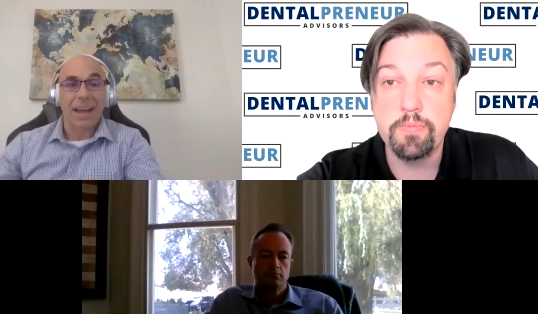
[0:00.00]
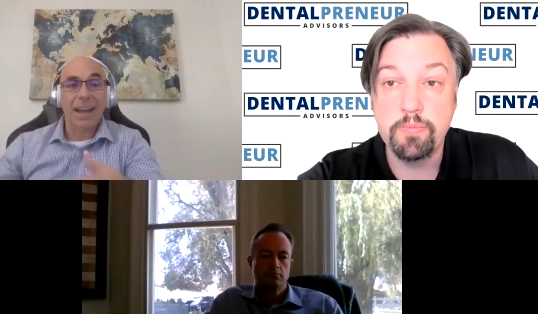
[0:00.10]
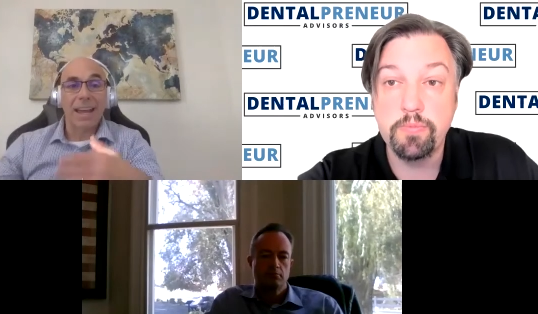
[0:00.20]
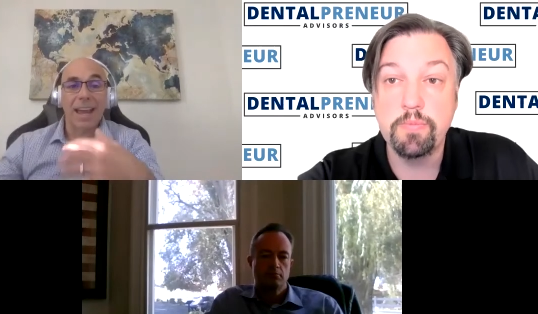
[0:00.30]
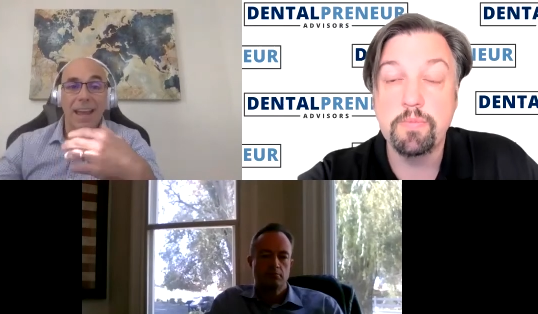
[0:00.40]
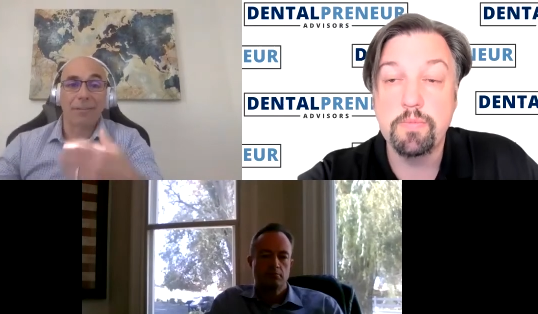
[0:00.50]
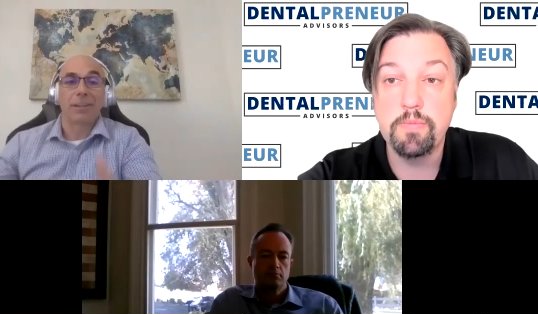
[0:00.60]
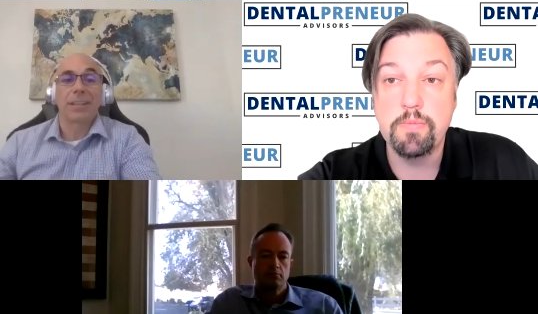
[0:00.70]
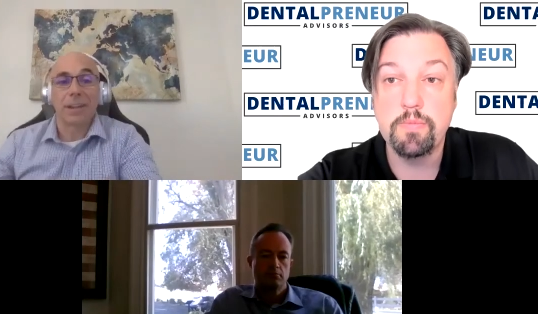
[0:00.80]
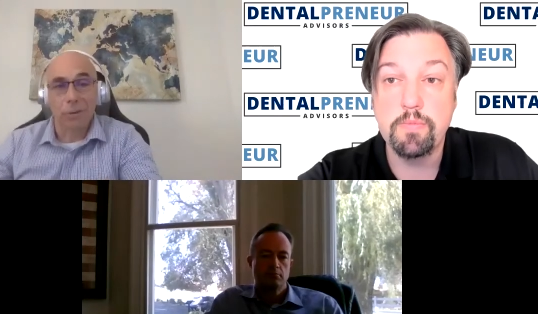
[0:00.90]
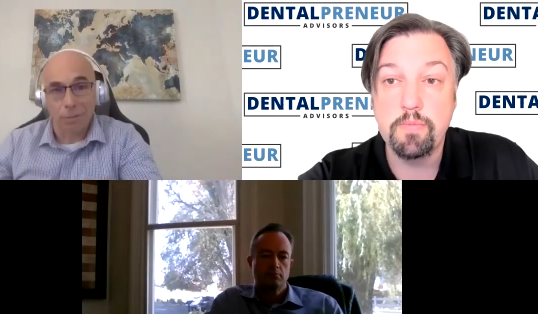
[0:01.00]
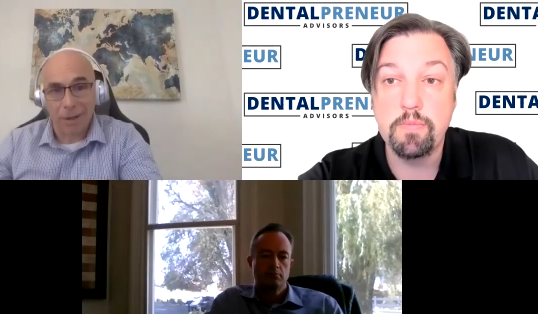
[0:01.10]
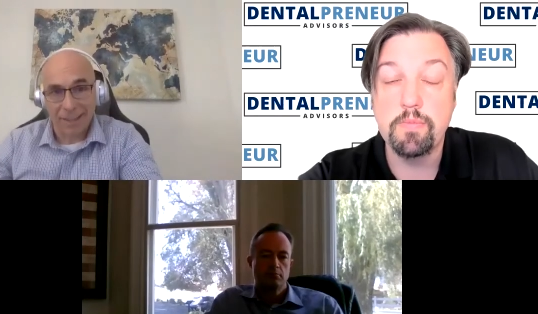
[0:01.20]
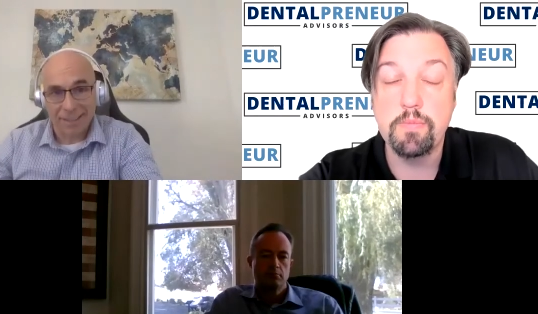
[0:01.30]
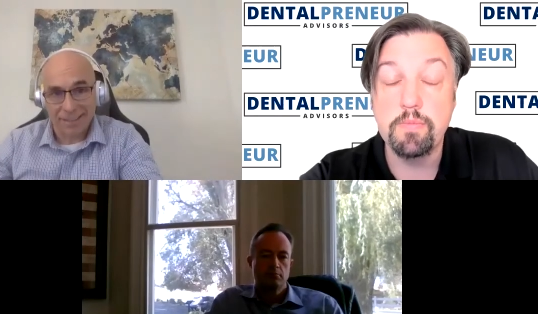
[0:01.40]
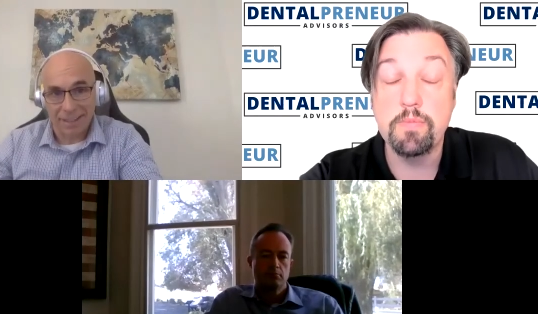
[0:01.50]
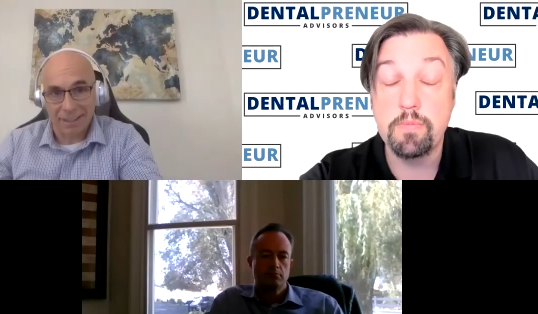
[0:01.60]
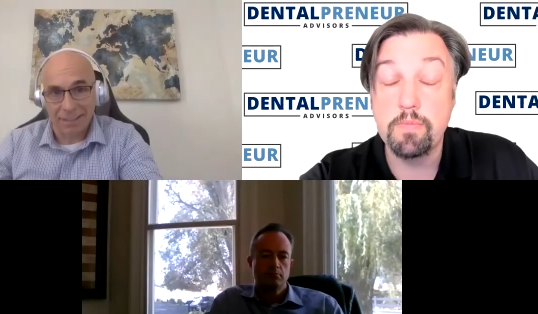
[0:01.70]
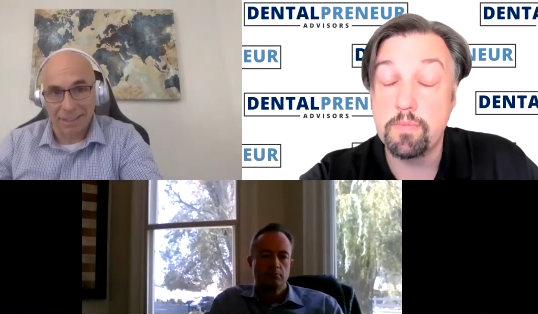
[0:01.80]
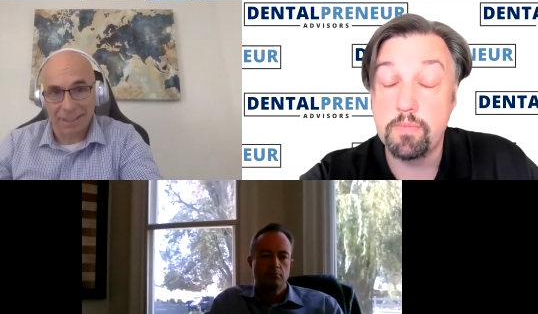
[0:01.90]
Speaker 1: I have a clinical practice
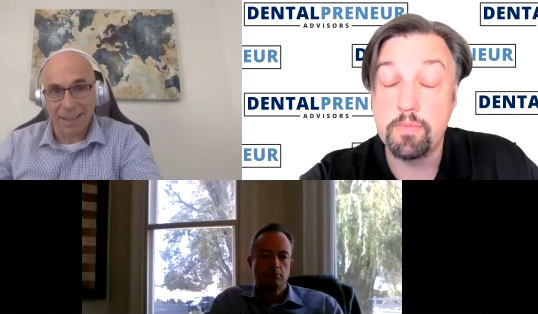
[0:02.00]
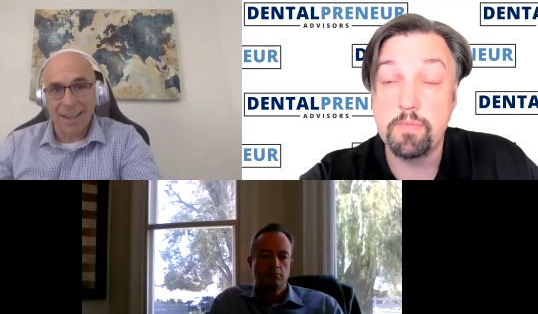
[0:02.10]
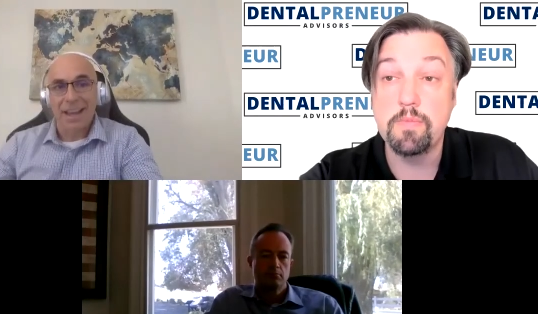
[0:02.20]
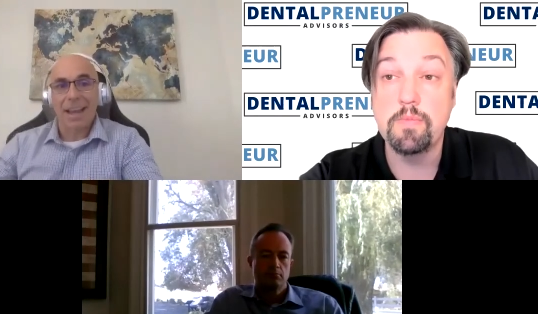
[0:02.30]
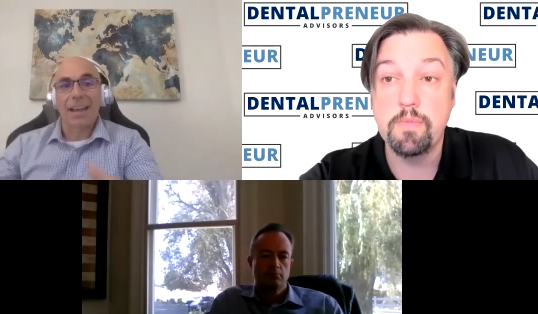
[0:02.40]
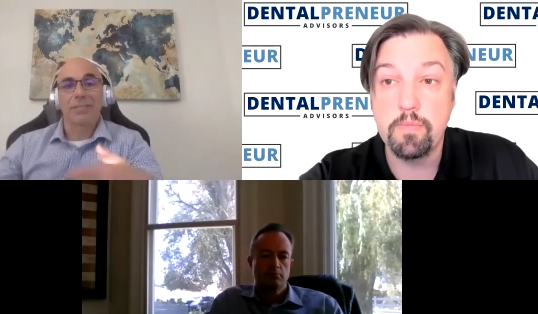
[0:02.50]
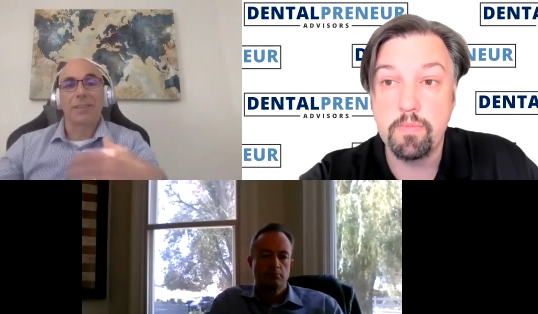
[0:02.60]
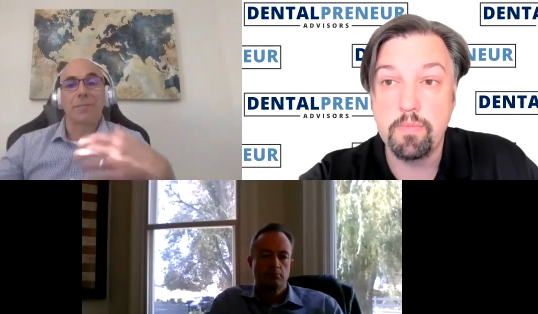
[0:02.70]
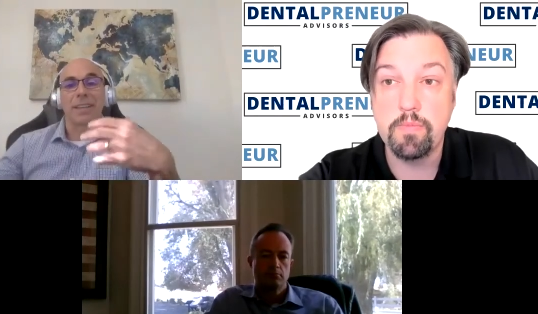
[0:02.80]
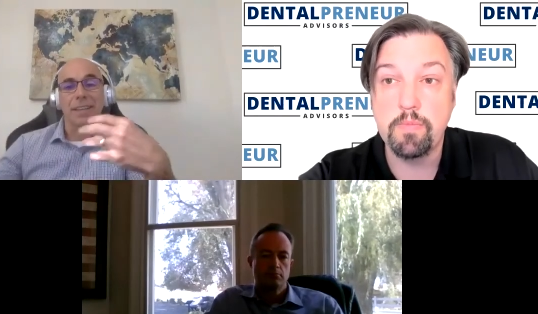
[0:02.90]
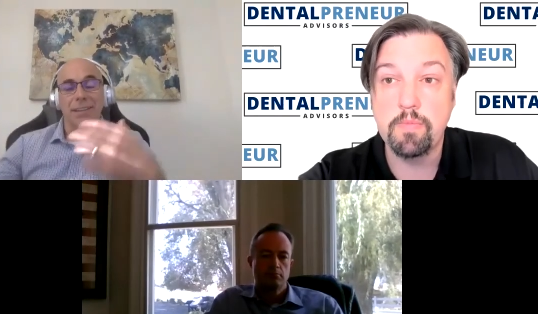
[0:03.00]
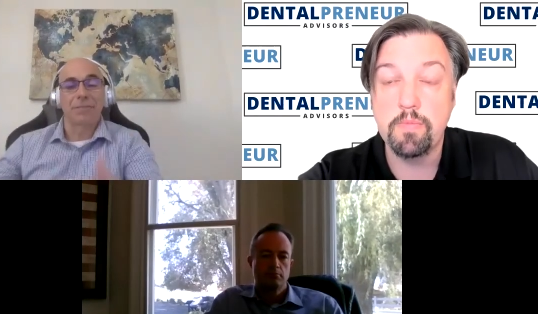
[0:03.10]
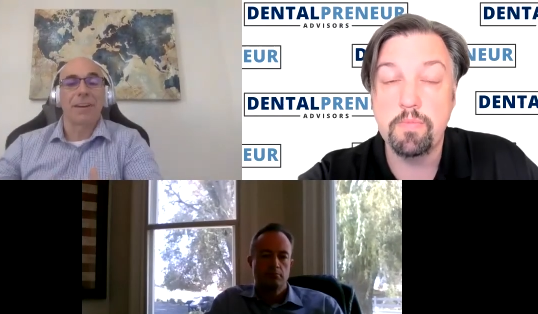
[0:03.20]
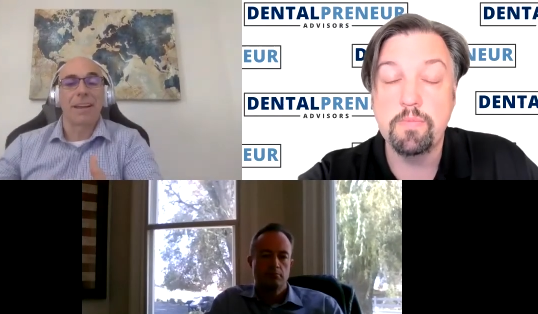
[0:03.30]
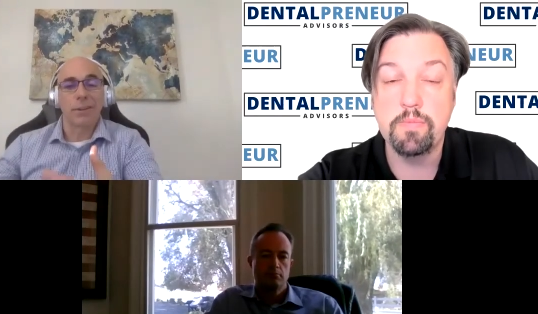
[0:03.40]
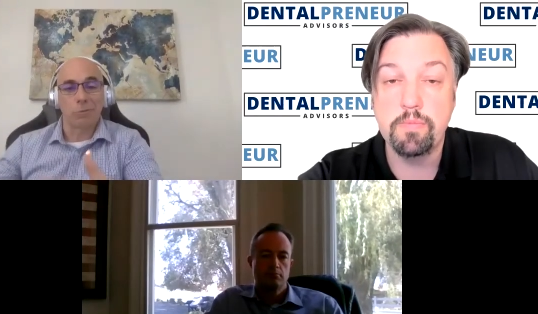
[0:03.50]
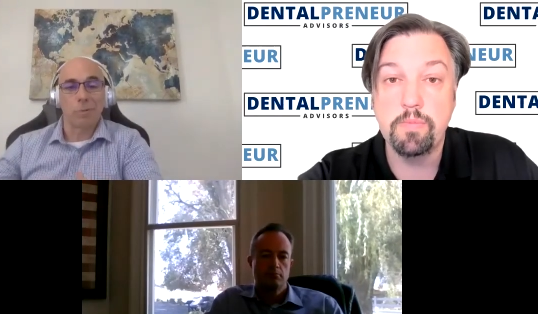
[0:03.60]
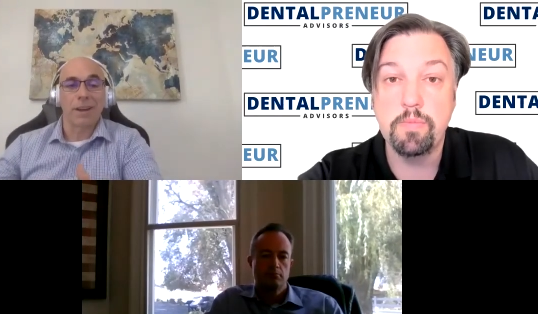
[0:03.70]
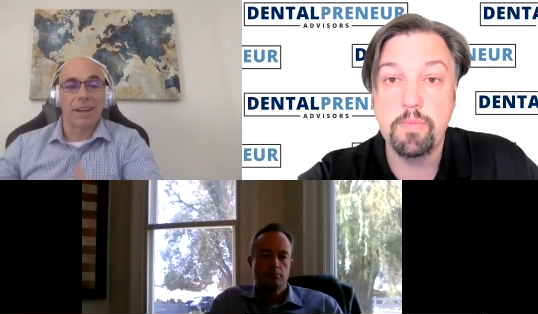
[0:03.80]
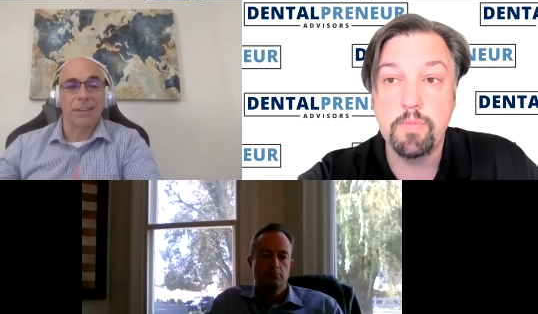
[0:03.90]
guideline. I have something that defines
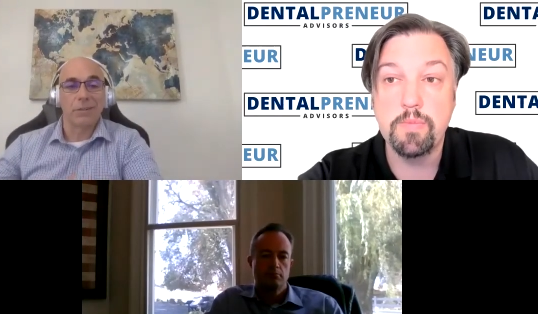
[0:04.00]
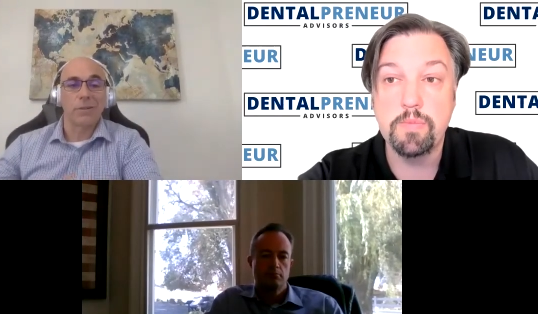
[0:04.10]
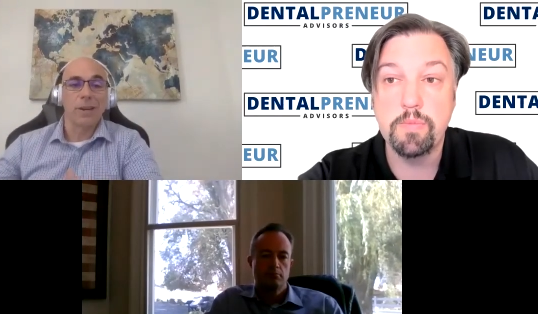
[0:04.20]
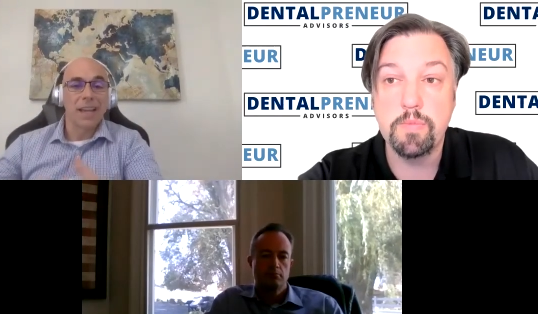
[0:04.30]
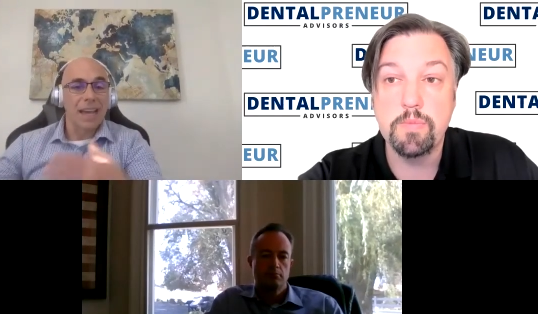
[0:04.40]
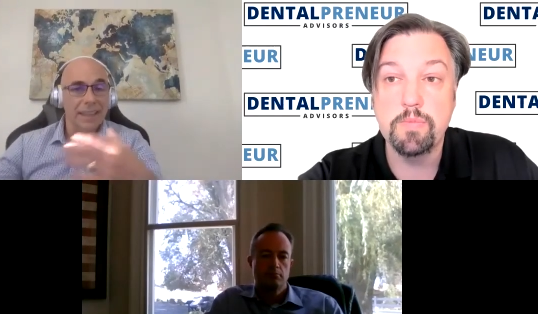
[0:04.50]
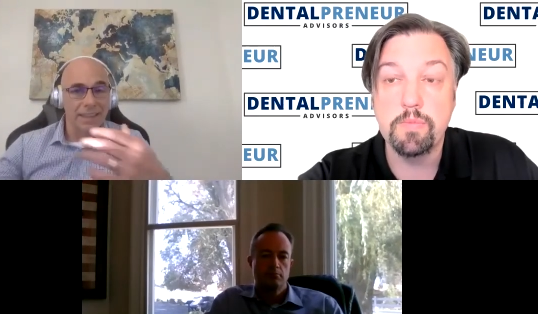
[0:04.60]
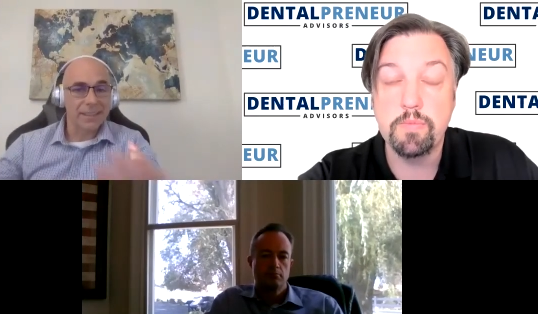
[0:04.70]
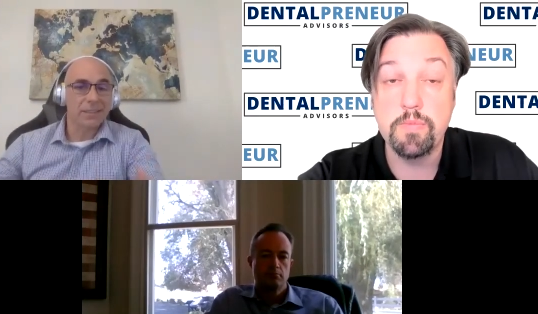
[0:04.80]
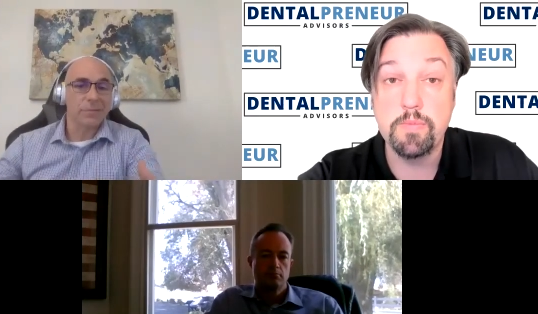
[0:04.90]
what I do, and this